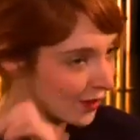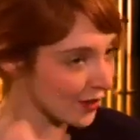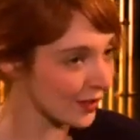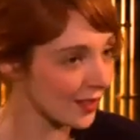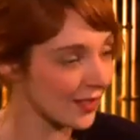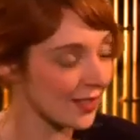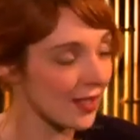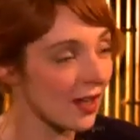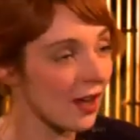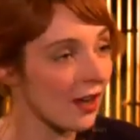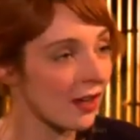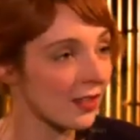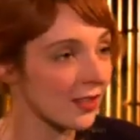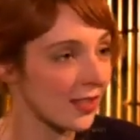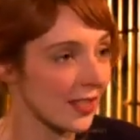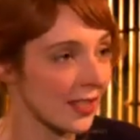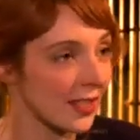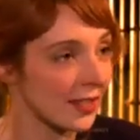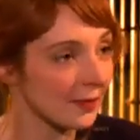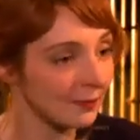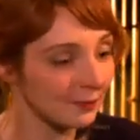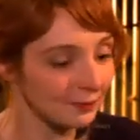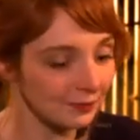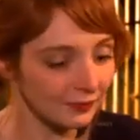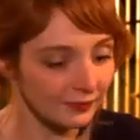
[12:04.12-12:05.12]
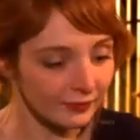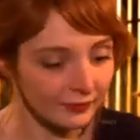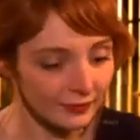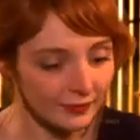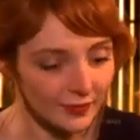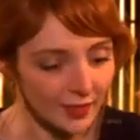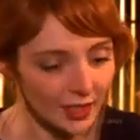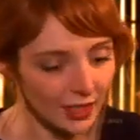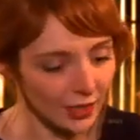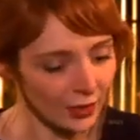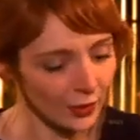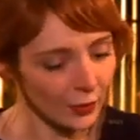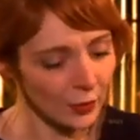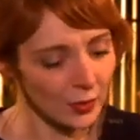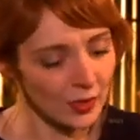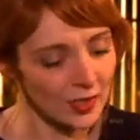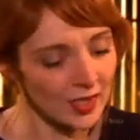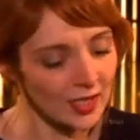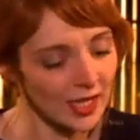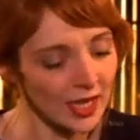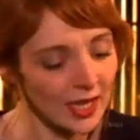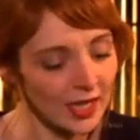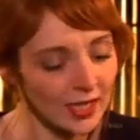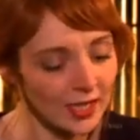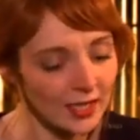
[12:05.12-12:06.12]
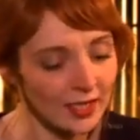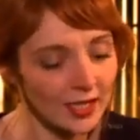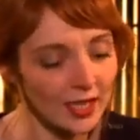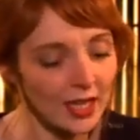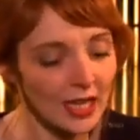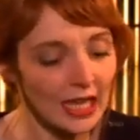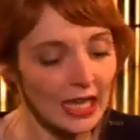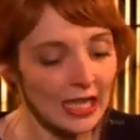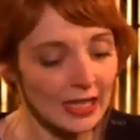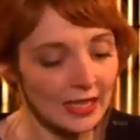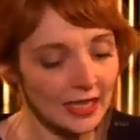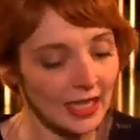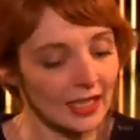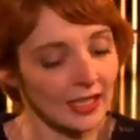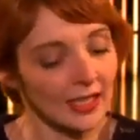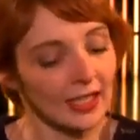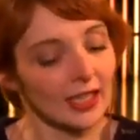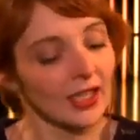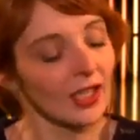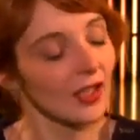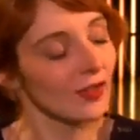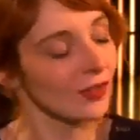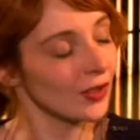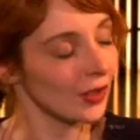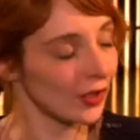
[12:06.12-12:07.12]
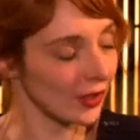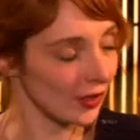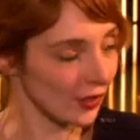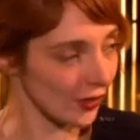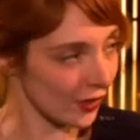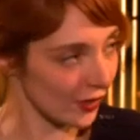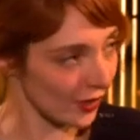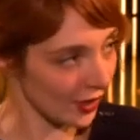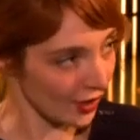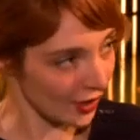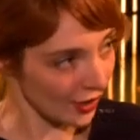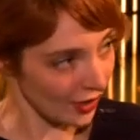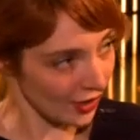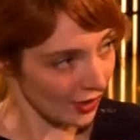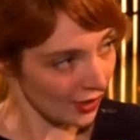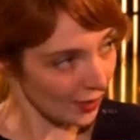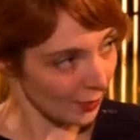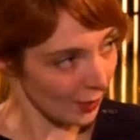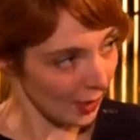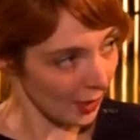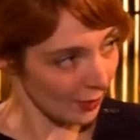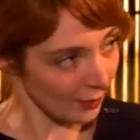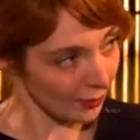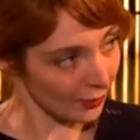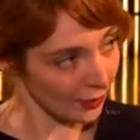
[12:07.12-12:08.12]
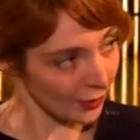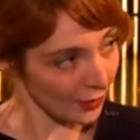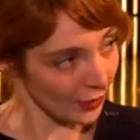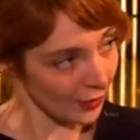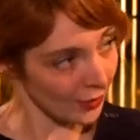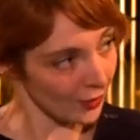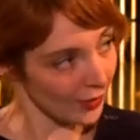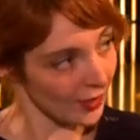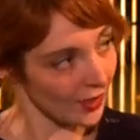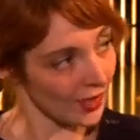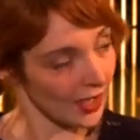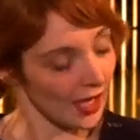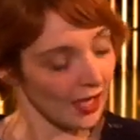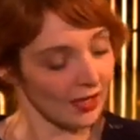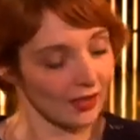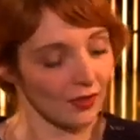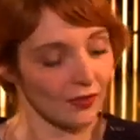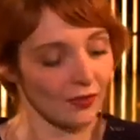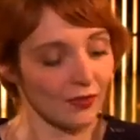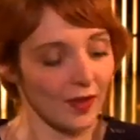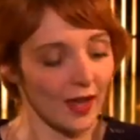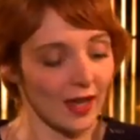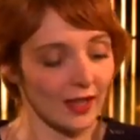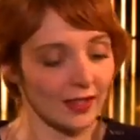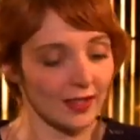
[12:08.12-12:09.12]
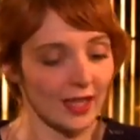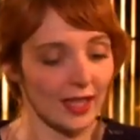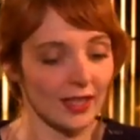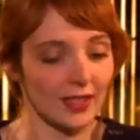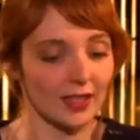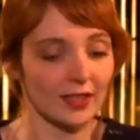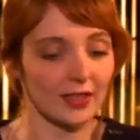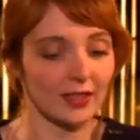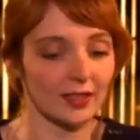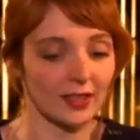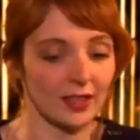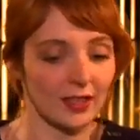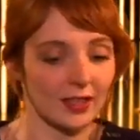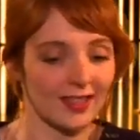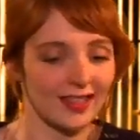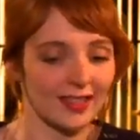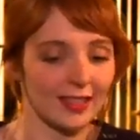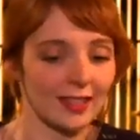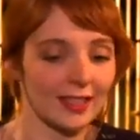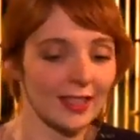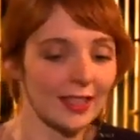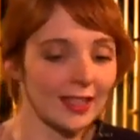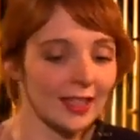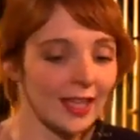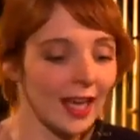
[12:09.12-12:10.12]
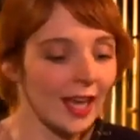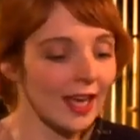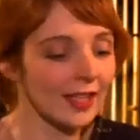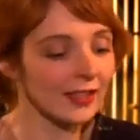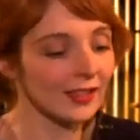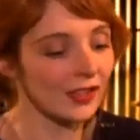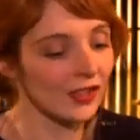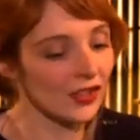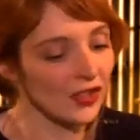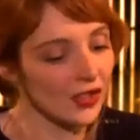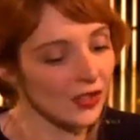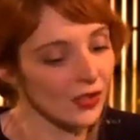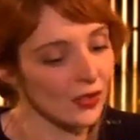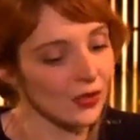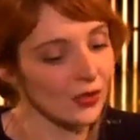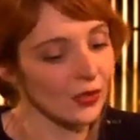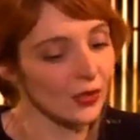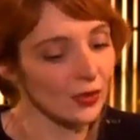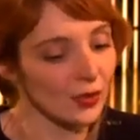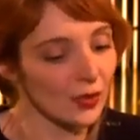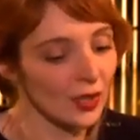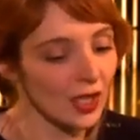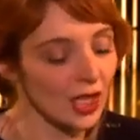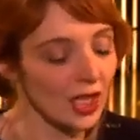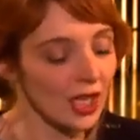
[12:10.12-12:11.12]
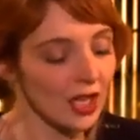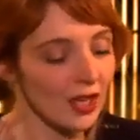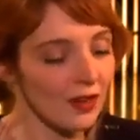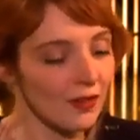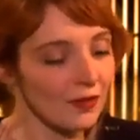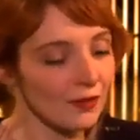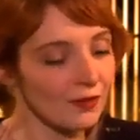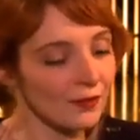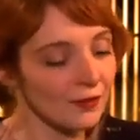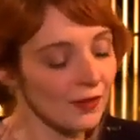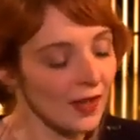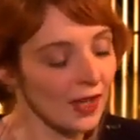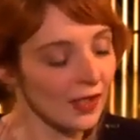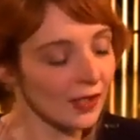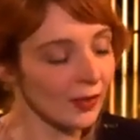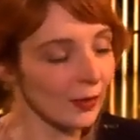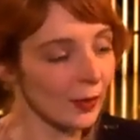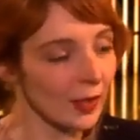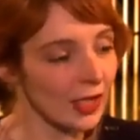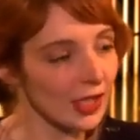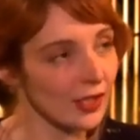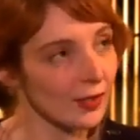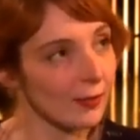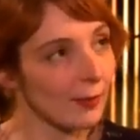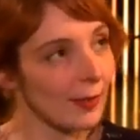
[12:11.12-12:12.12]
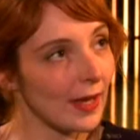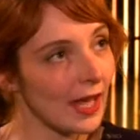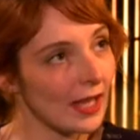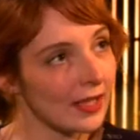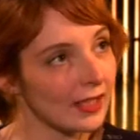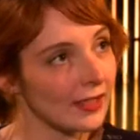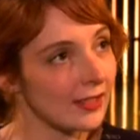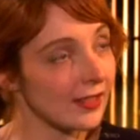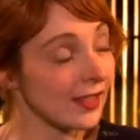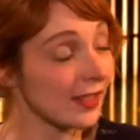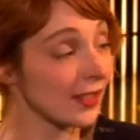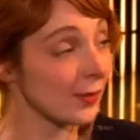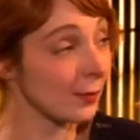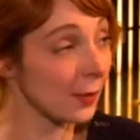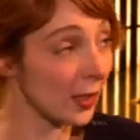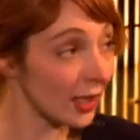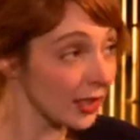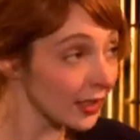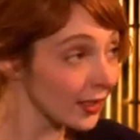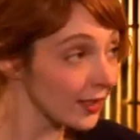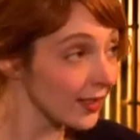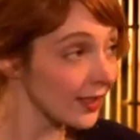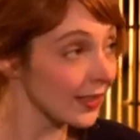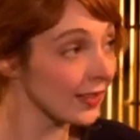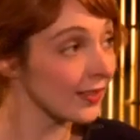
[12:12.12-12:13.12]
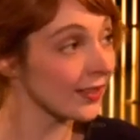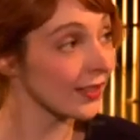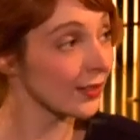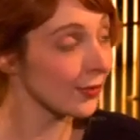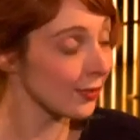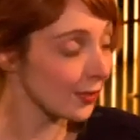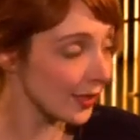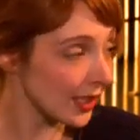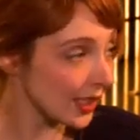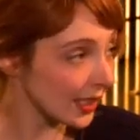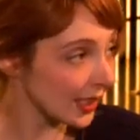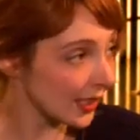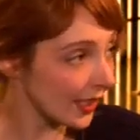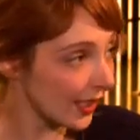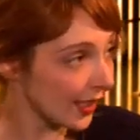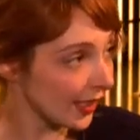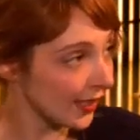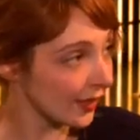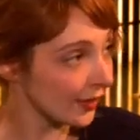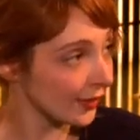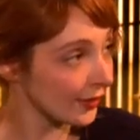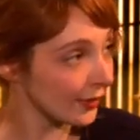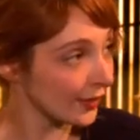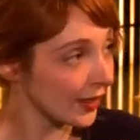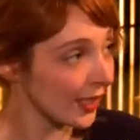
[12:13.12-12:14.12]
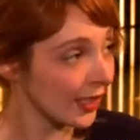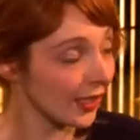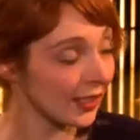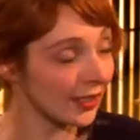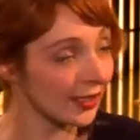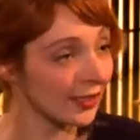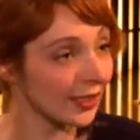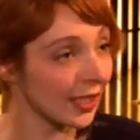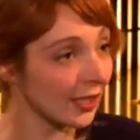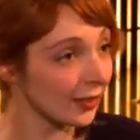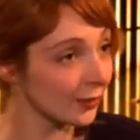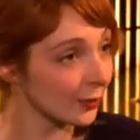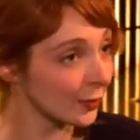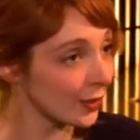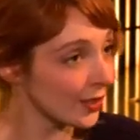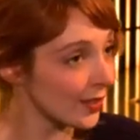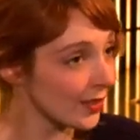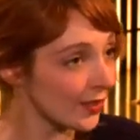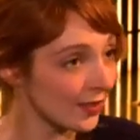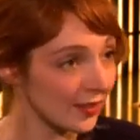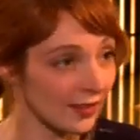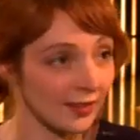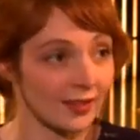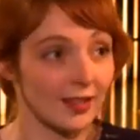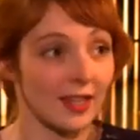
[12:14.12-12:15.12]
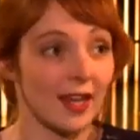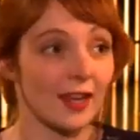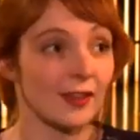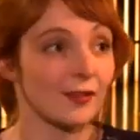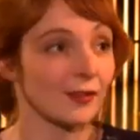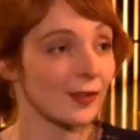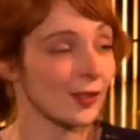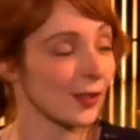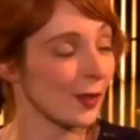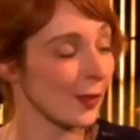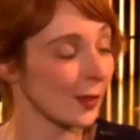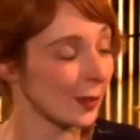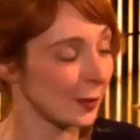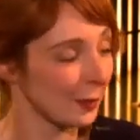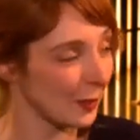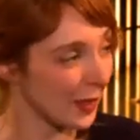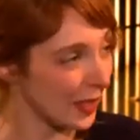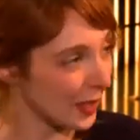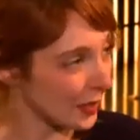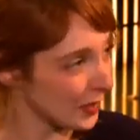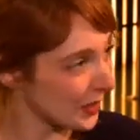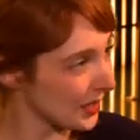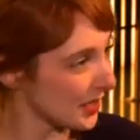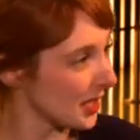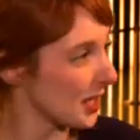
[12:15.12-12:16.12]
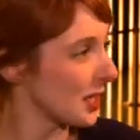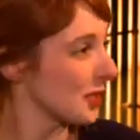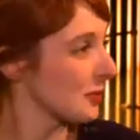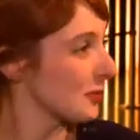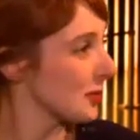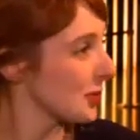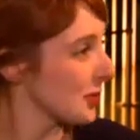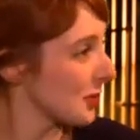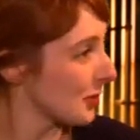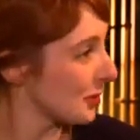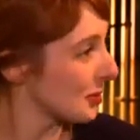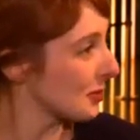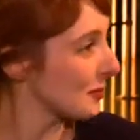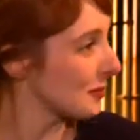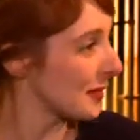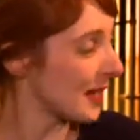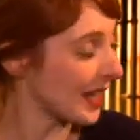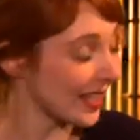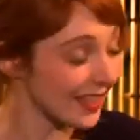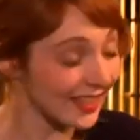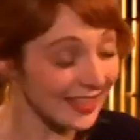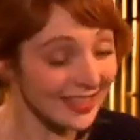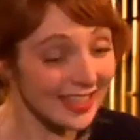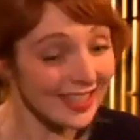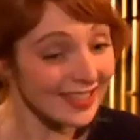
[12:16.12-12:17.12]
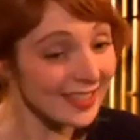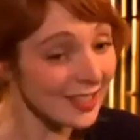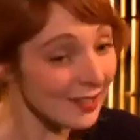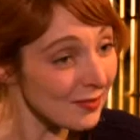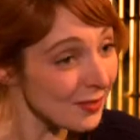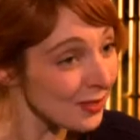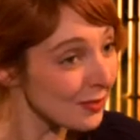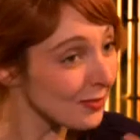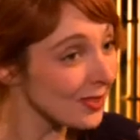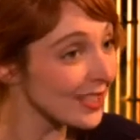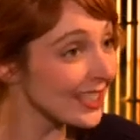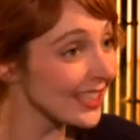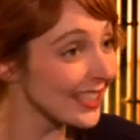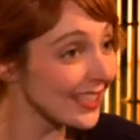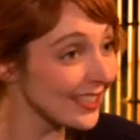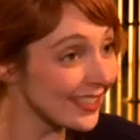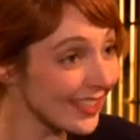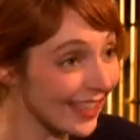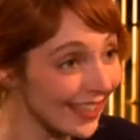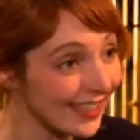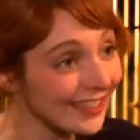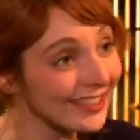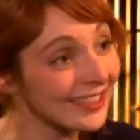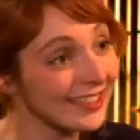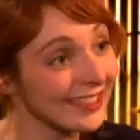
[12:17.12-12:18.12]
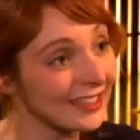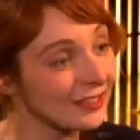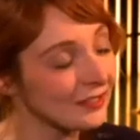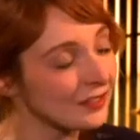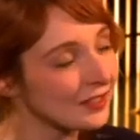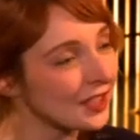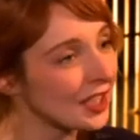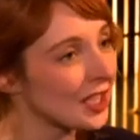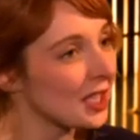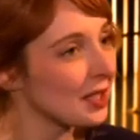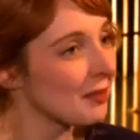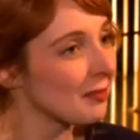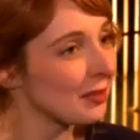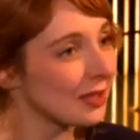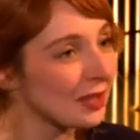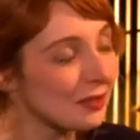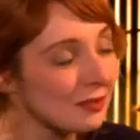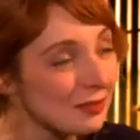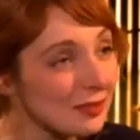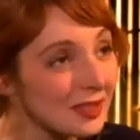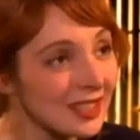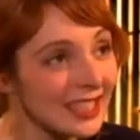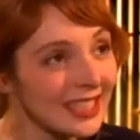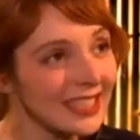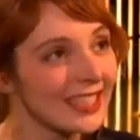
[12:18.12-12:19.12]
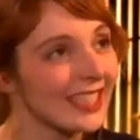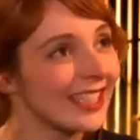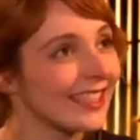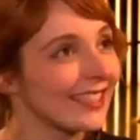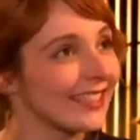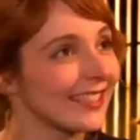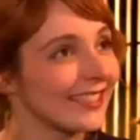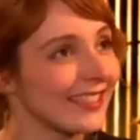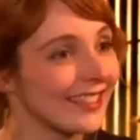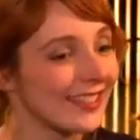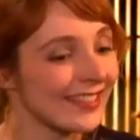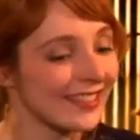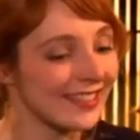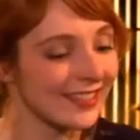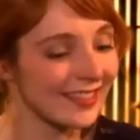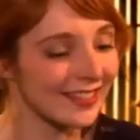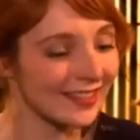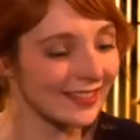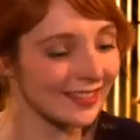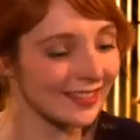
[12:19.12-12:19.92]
Ernest Hardy, who was saying that he loved the contradictions about Bruce and the fact that he had to find a way to balance his politics and real life, and that was life was all about, and art was all about. That seems really naive, but I really like this